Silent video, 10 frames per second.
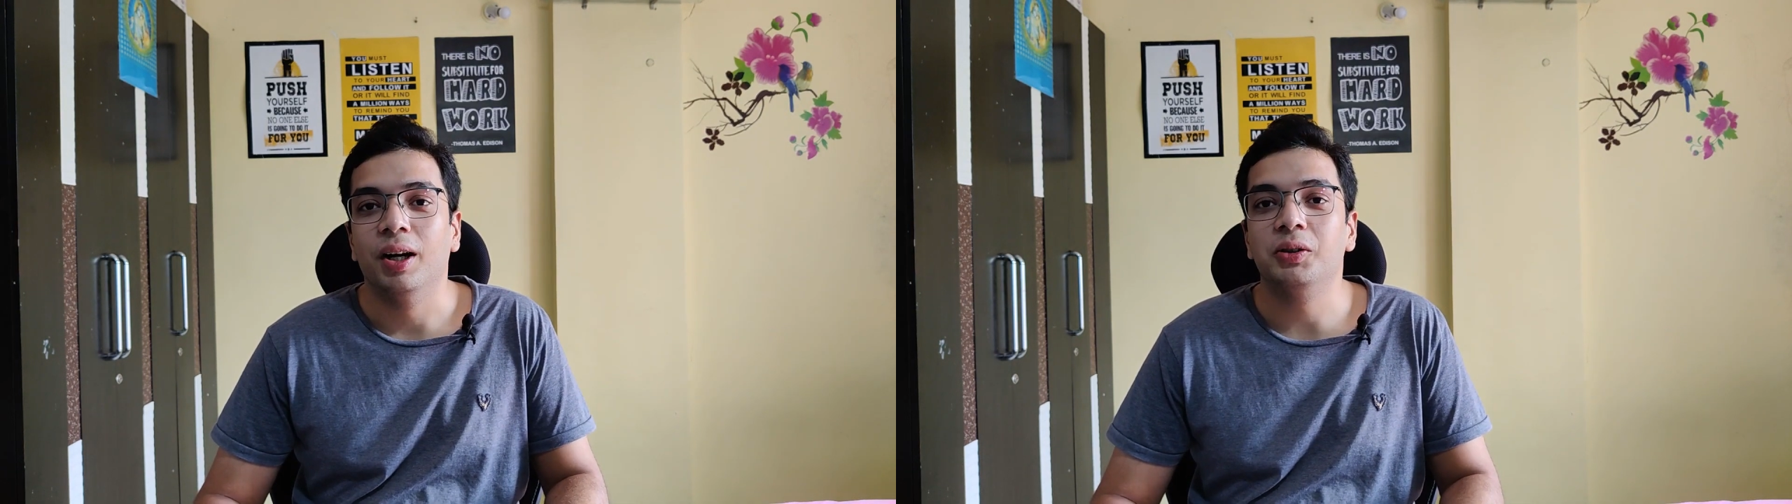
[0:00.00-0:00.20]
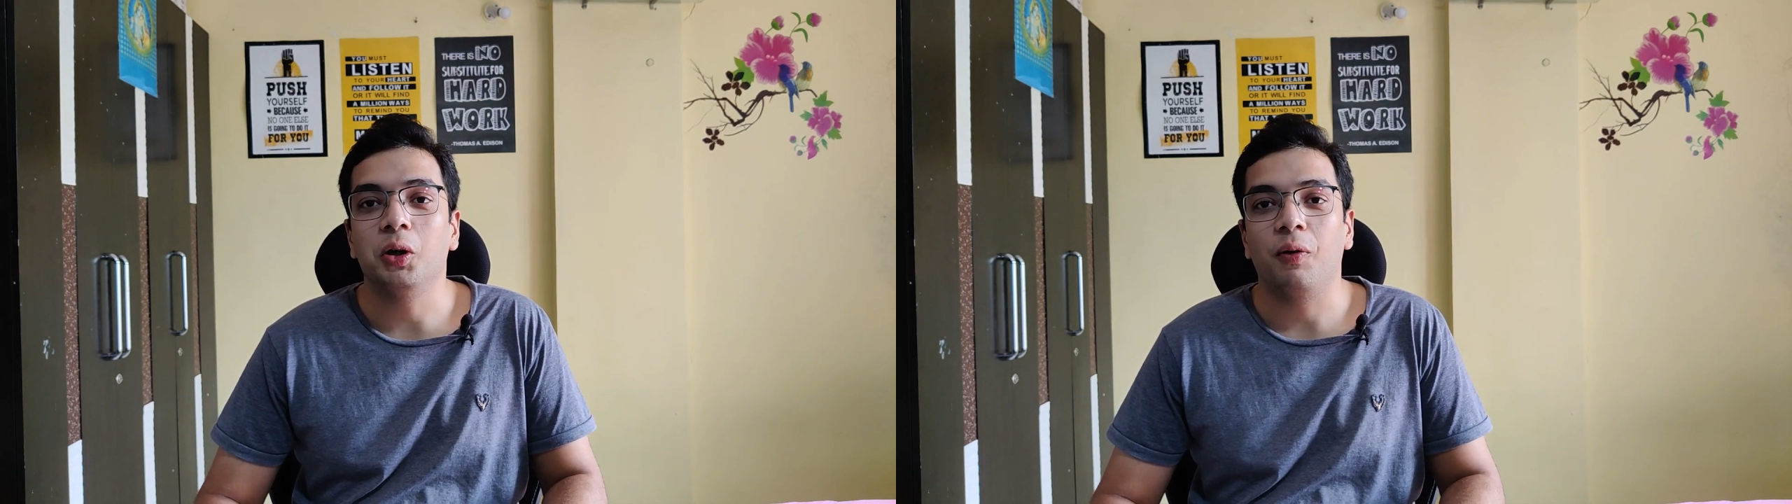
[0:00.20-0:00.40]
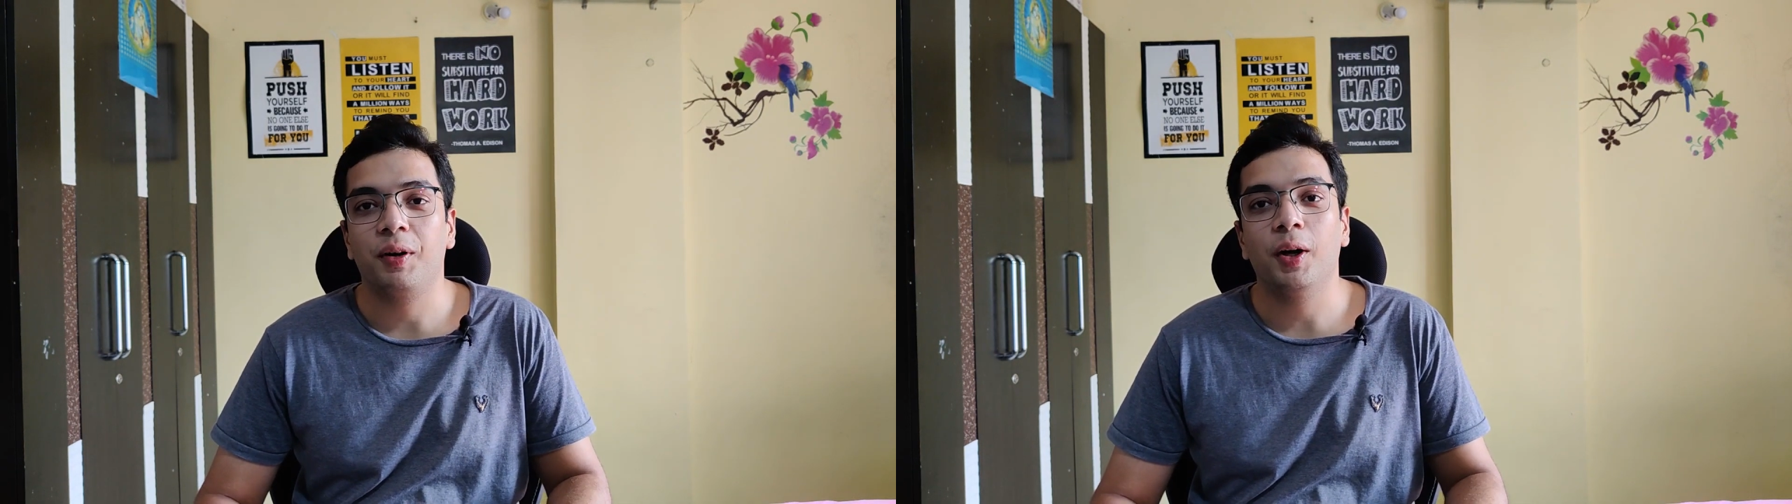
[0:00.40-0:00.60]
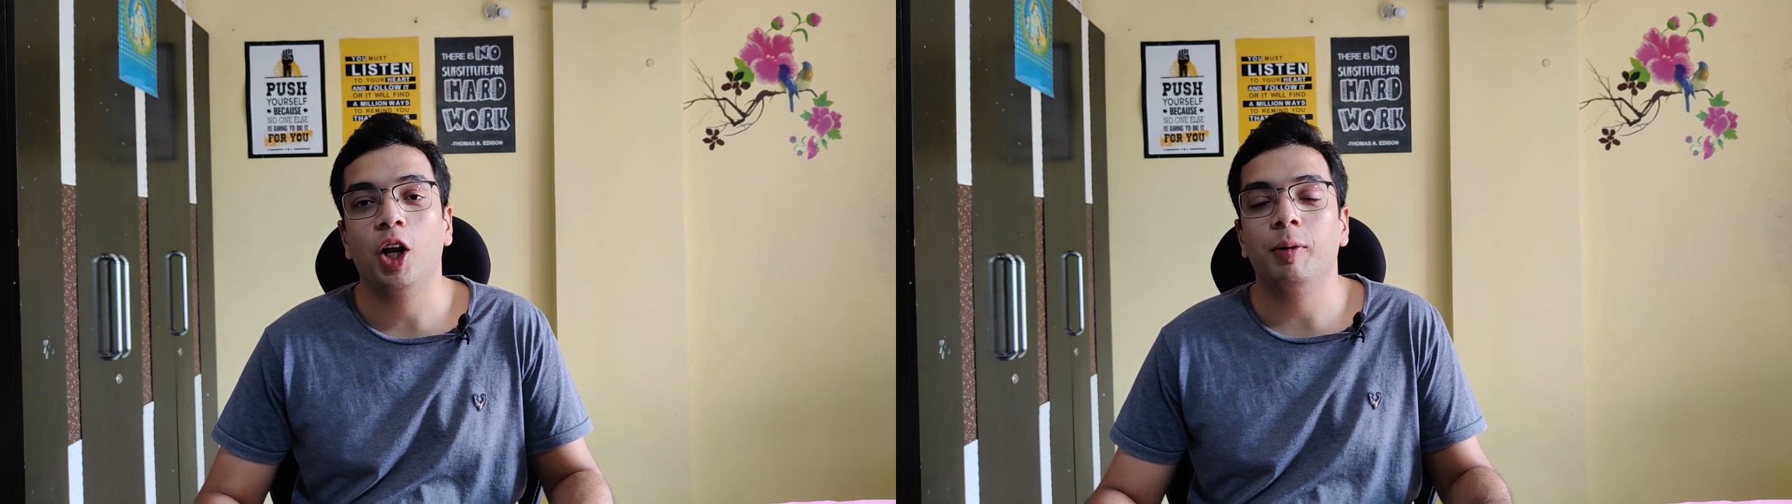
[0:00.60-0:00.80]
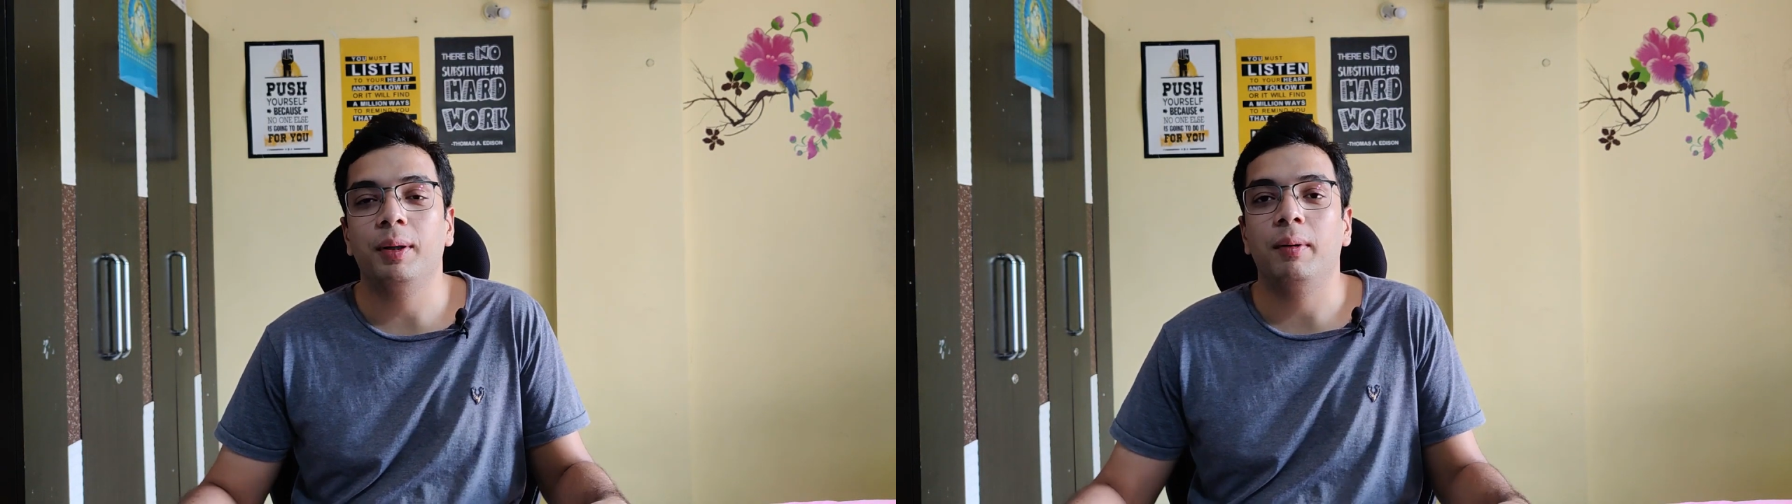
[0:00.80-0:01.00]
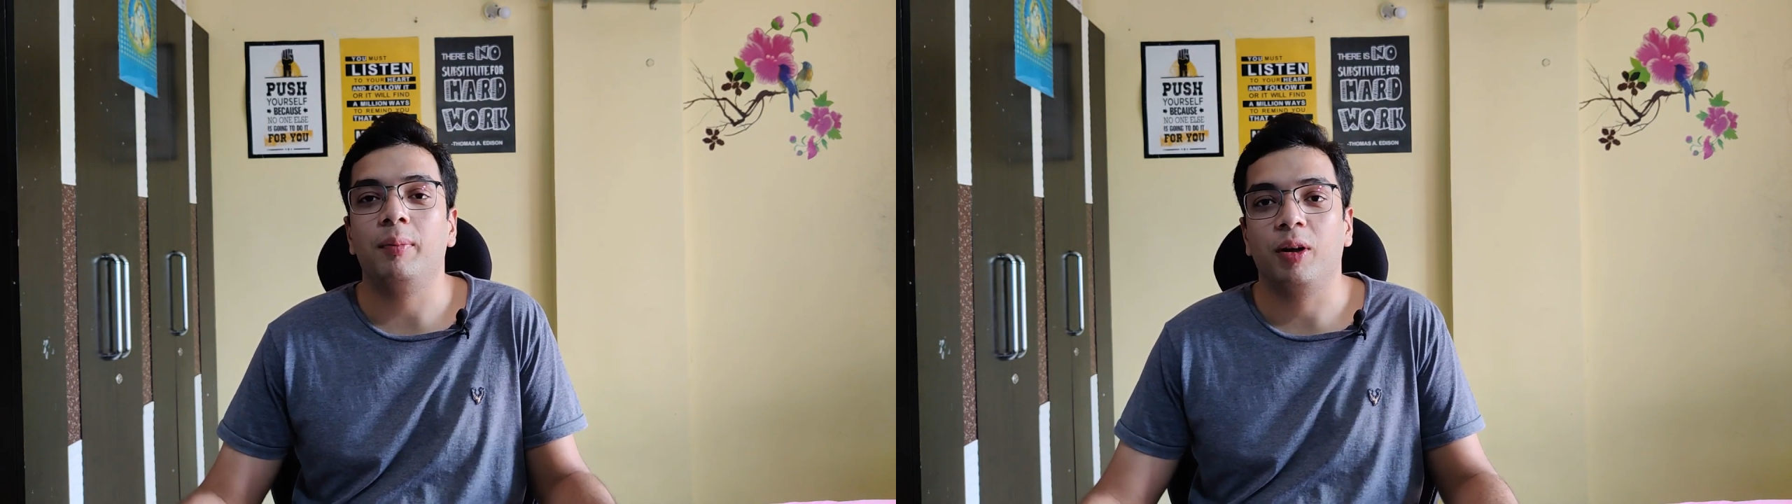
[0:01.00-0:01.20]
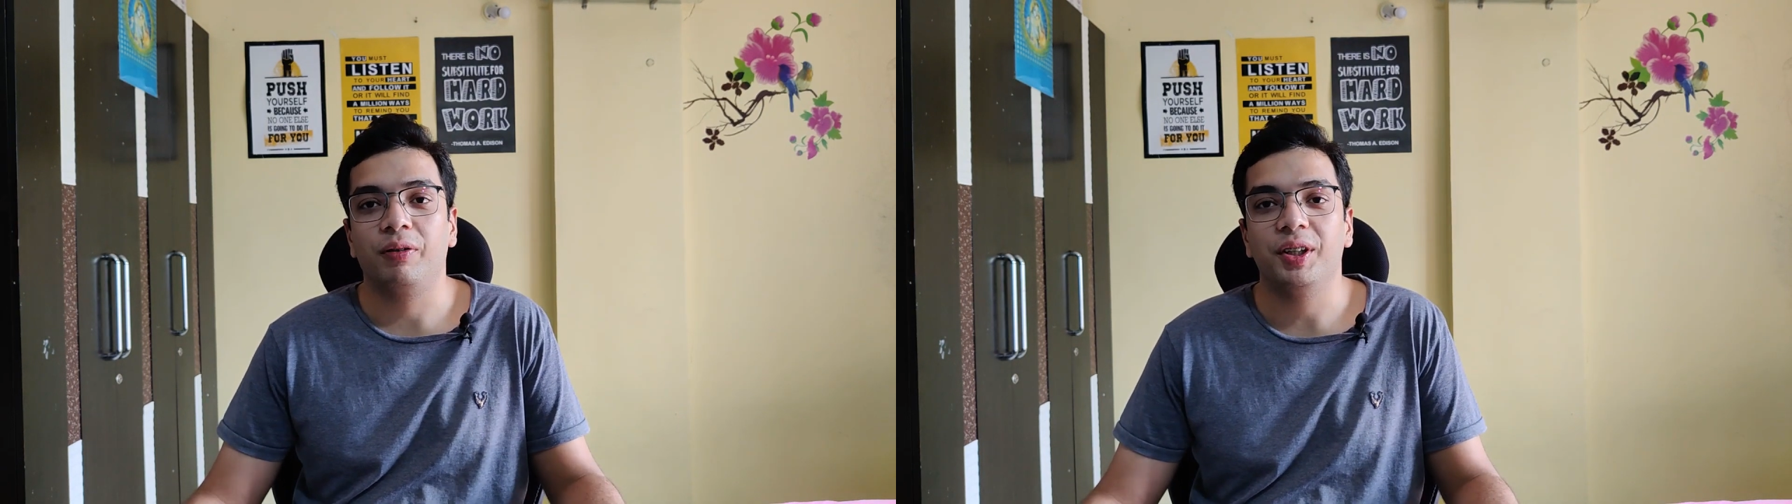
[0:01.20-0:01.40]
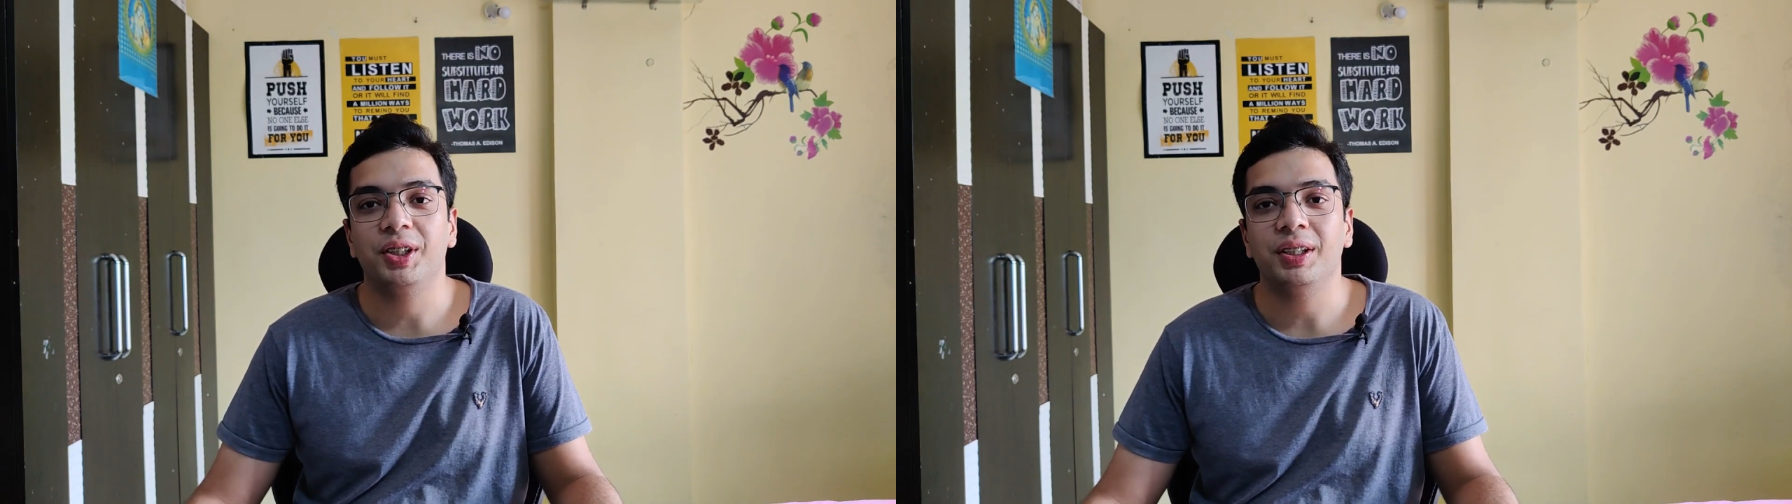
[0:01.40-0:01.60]
a software developer by
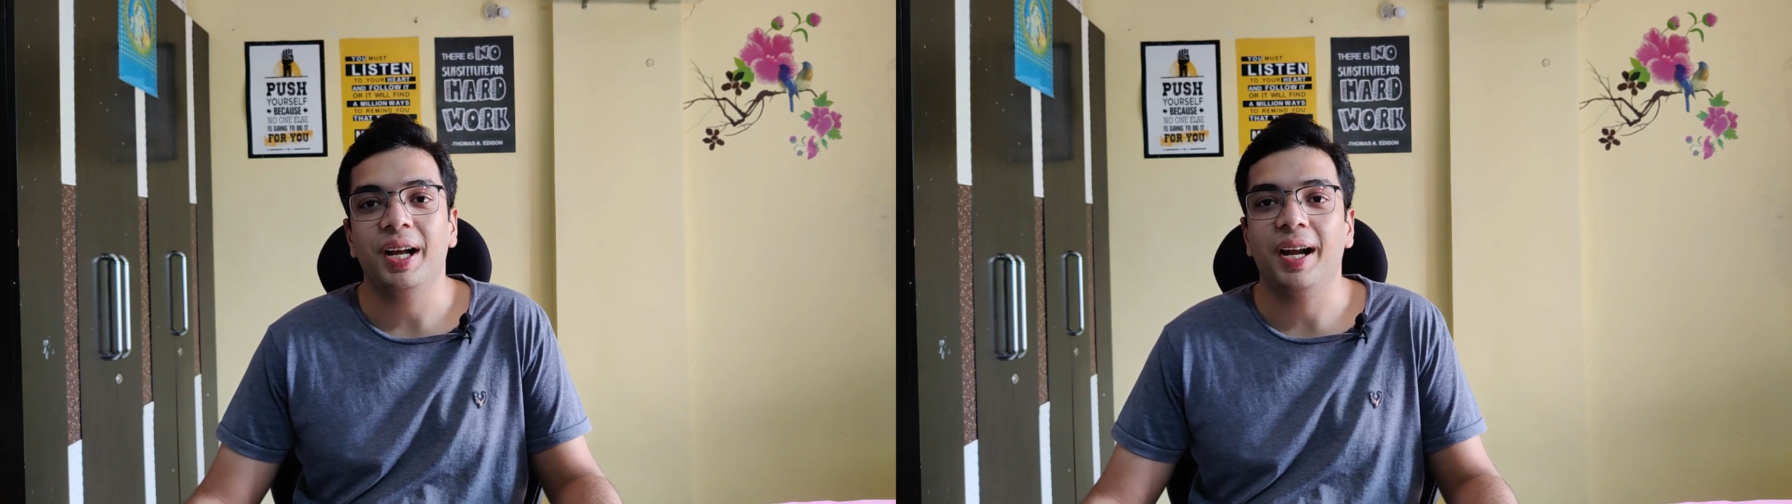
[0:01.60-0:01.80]
profession